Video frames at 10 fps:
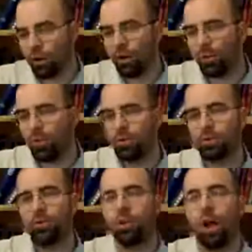was
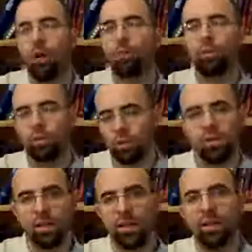there an
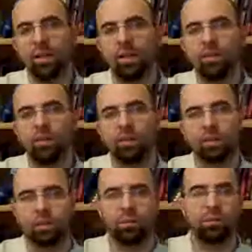opportunity for
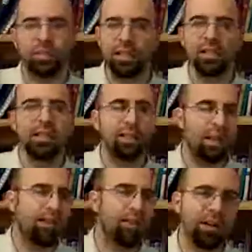some sin and
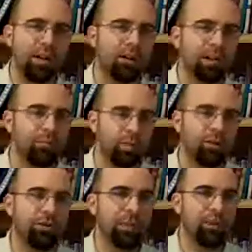death or anything
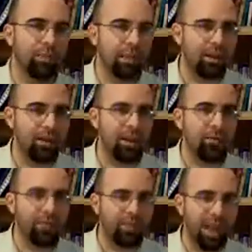imperfect to be in there?
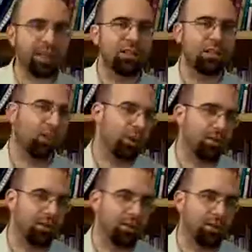That's the
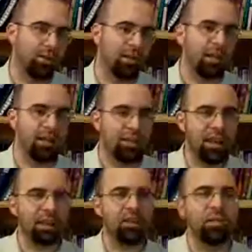question, and
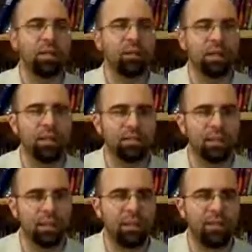that's the way we need to
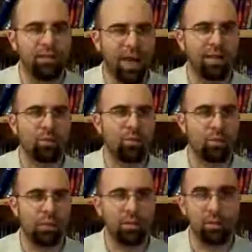see it, and that's what we
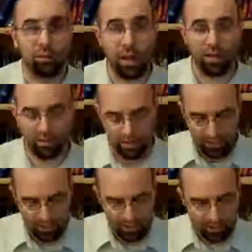need to address.
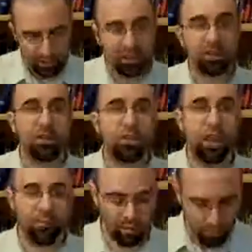In Genesis
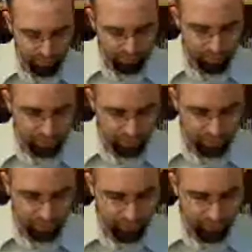chapter 1, verse
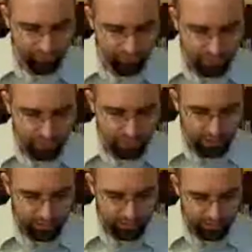31,
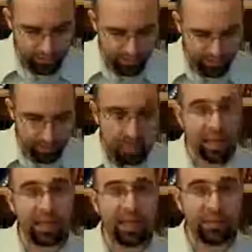God says,
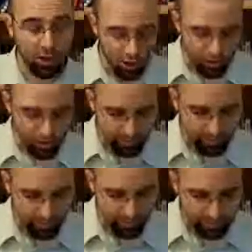he saw
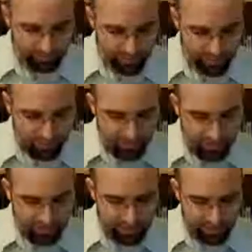everything
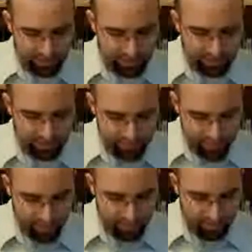that he had
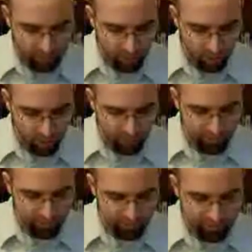made, and behold, it
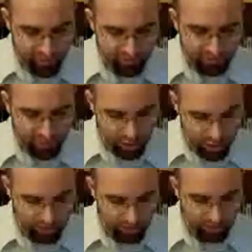was very
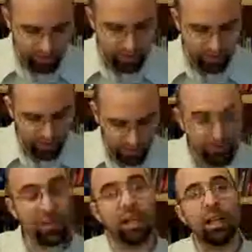good, and the
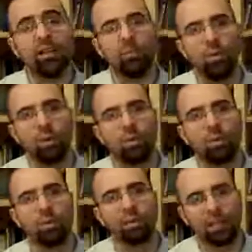evening and the morning were
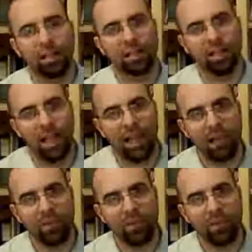the 6th day.